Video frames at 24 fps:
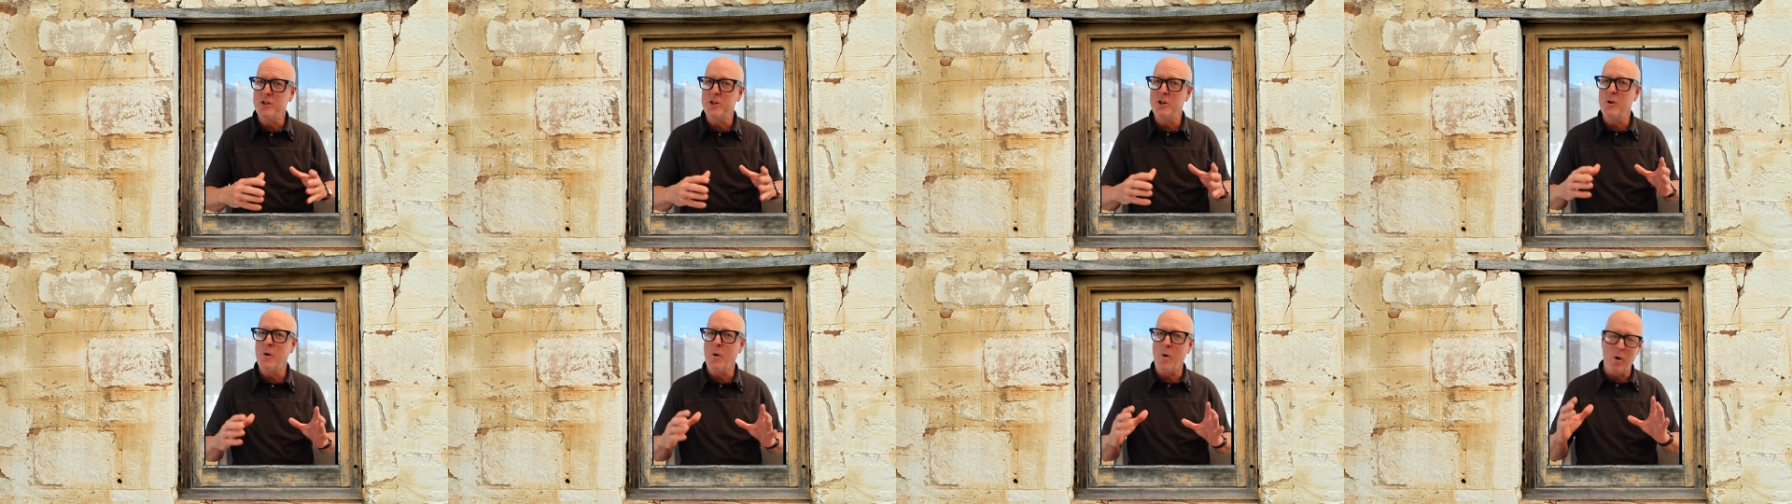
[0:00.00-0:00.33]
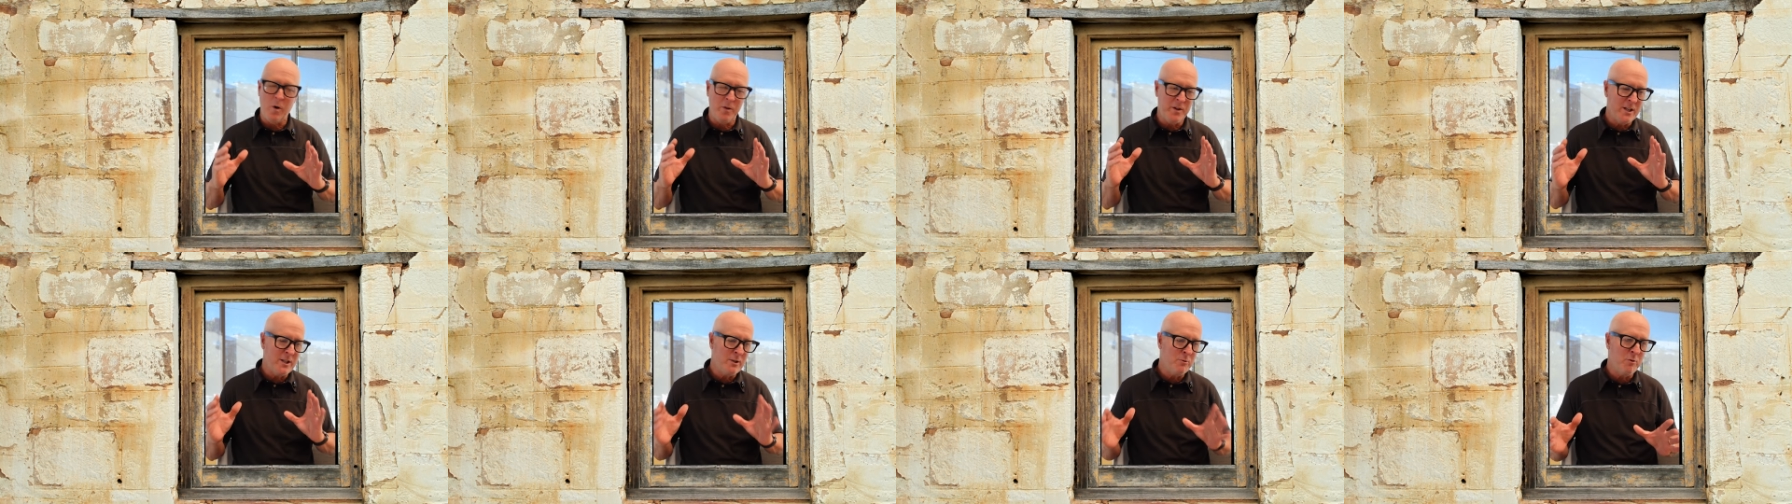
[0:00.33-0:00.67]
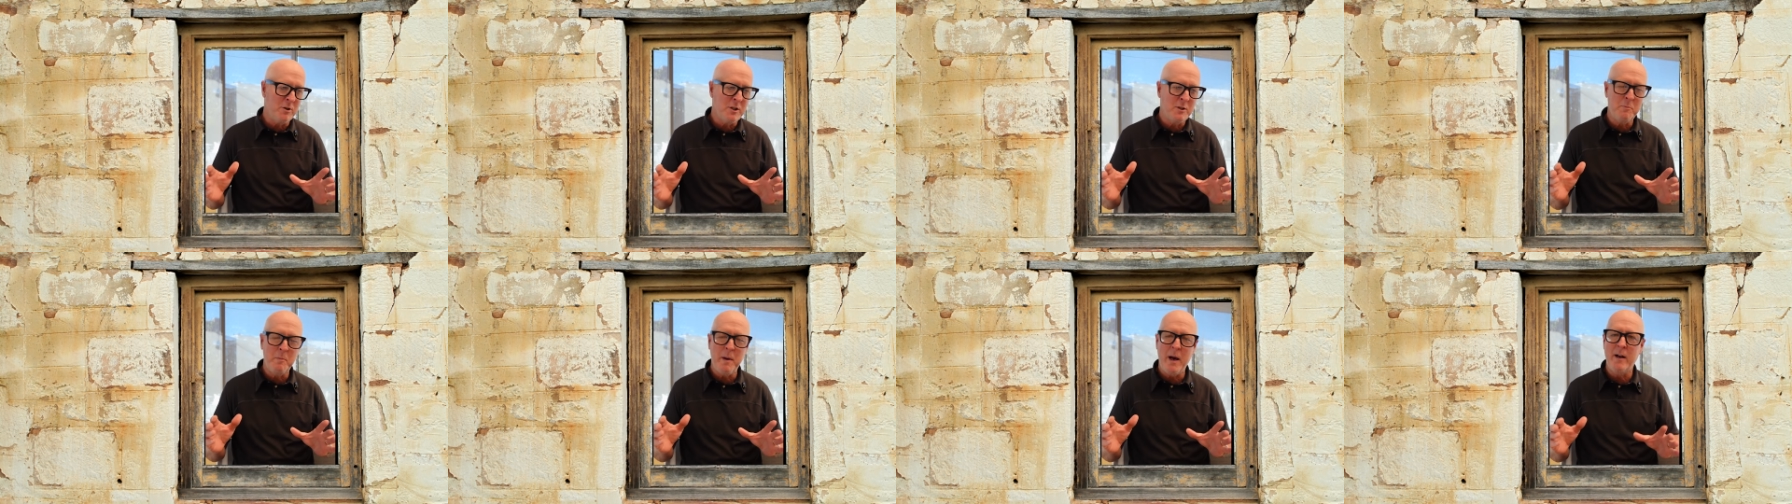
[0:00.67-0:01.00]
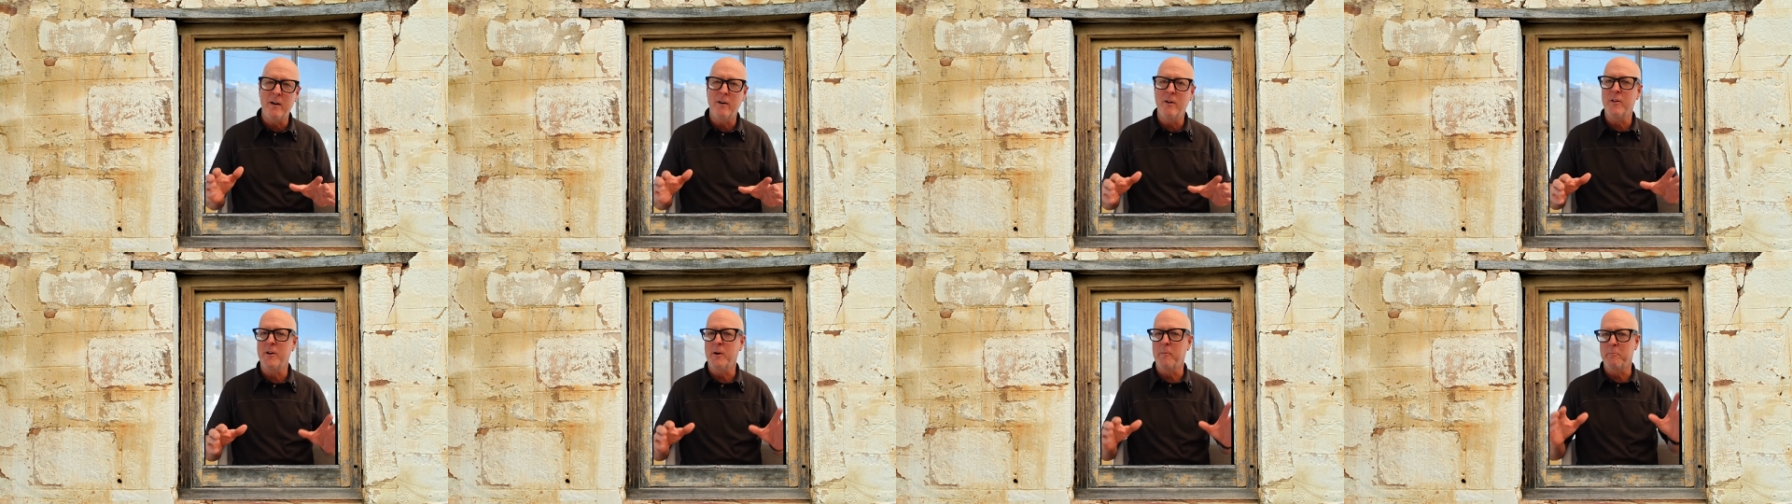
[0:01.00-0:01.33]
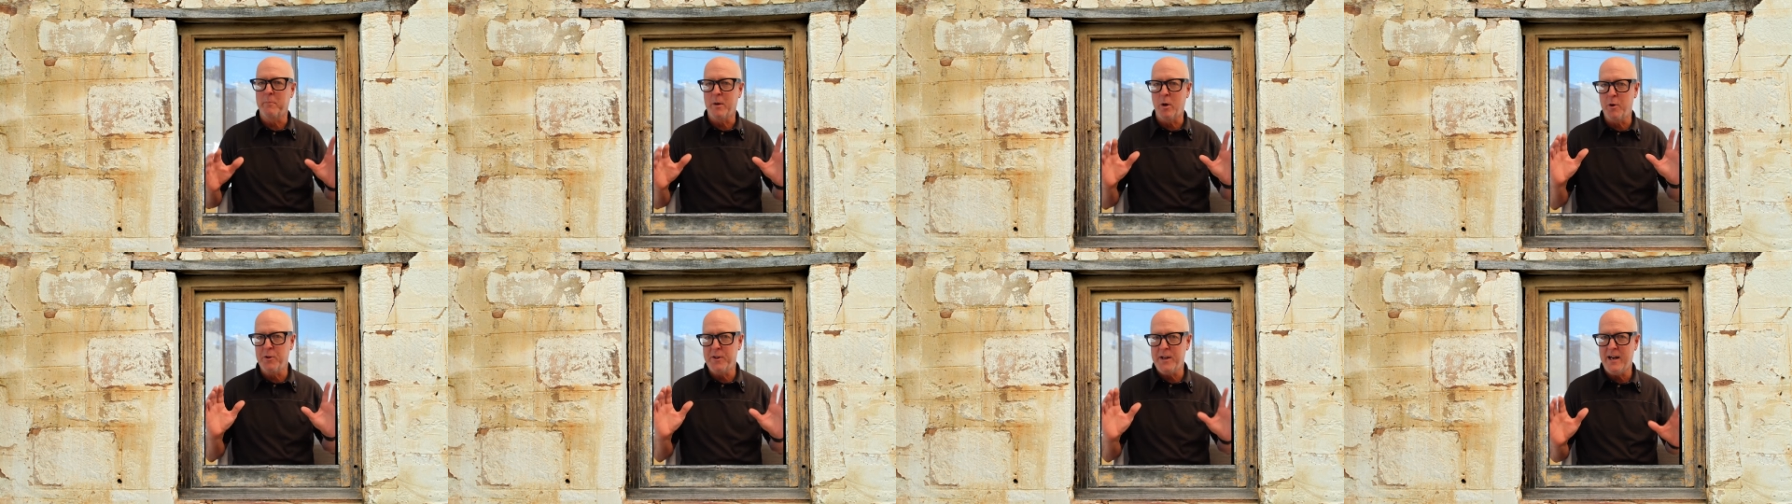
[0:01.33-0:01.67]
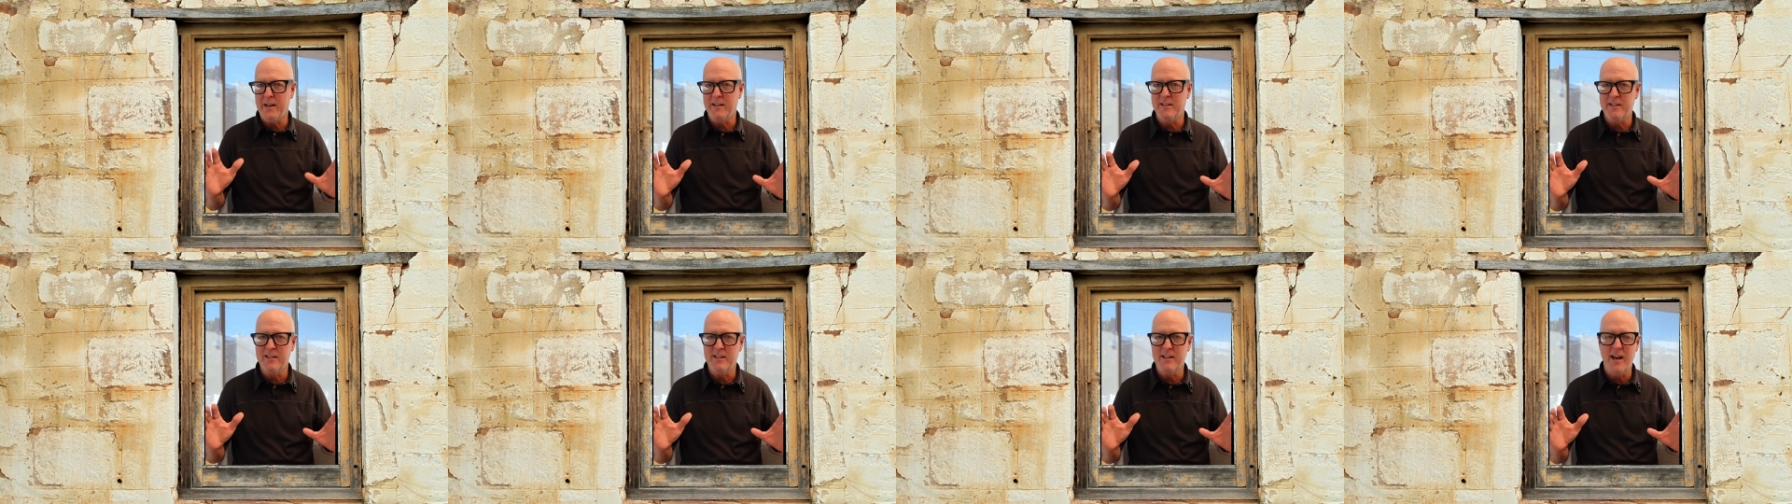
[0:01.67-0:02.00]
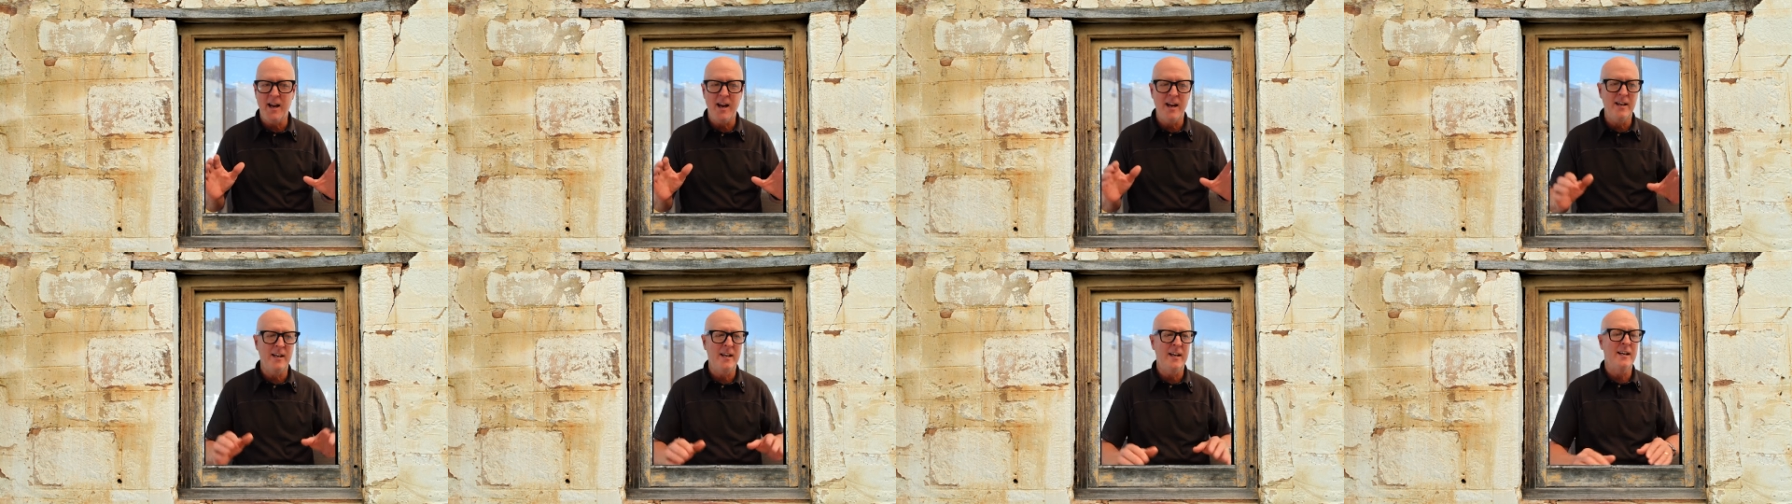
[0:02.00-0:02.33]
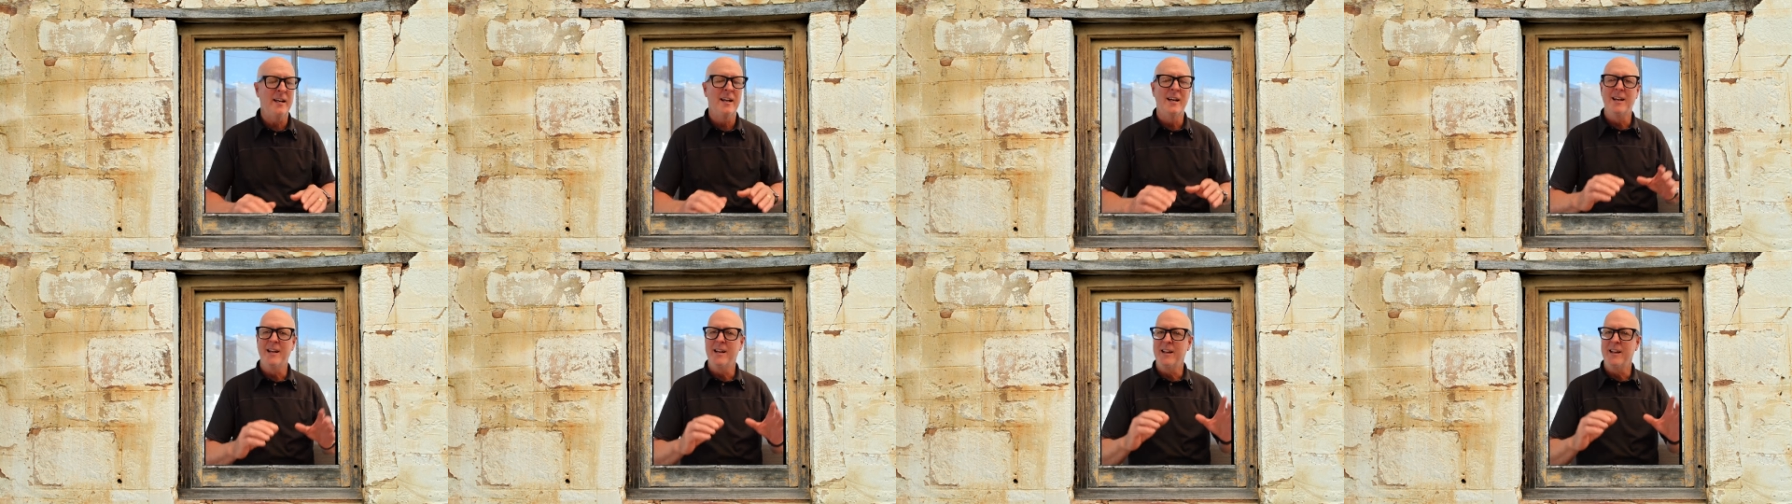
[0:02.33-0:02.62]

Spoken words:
you or this one's better. They're both outstanding.